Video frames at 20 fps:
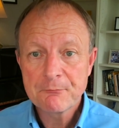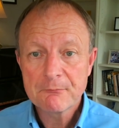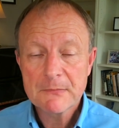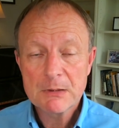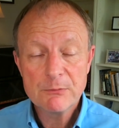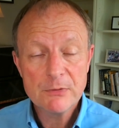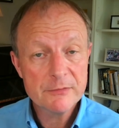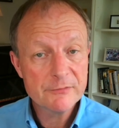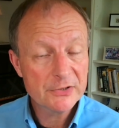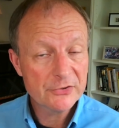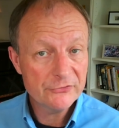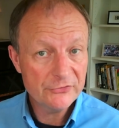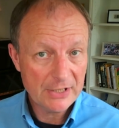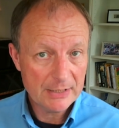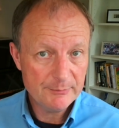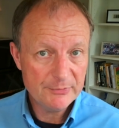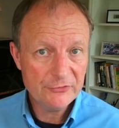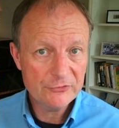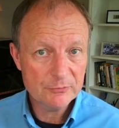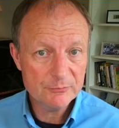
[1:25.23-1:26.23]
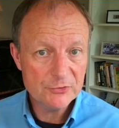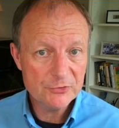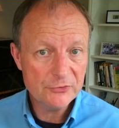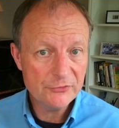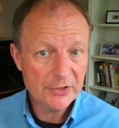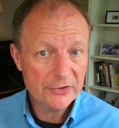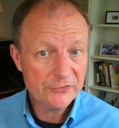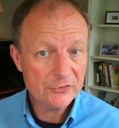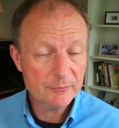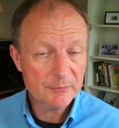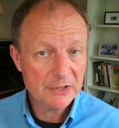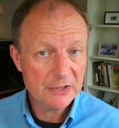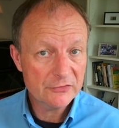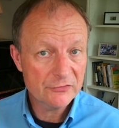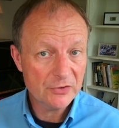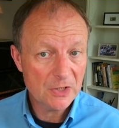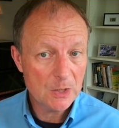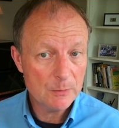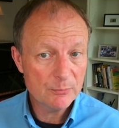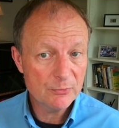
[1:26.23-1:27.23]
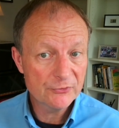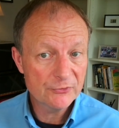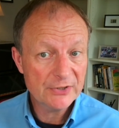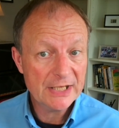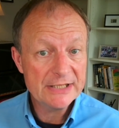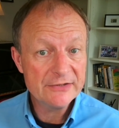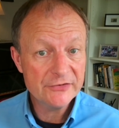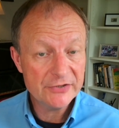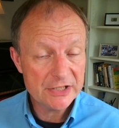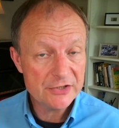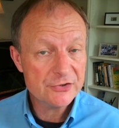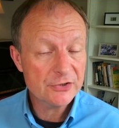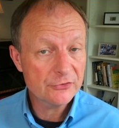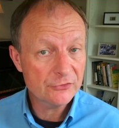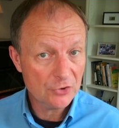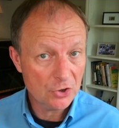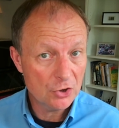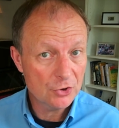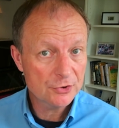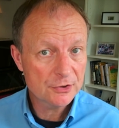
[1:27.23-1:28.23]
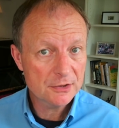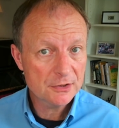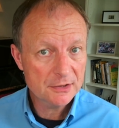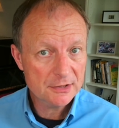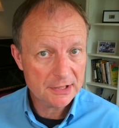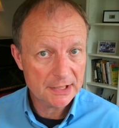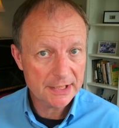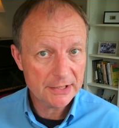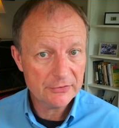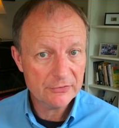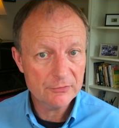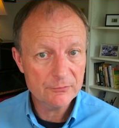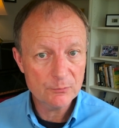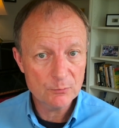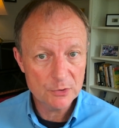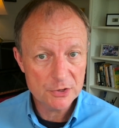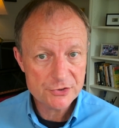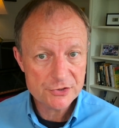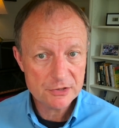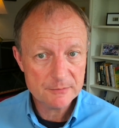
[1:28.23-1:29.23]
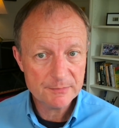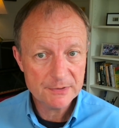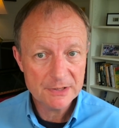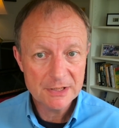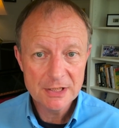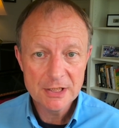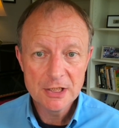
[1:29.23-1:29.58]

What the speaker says: We've examined some New Testament examples and teachings on collective worship.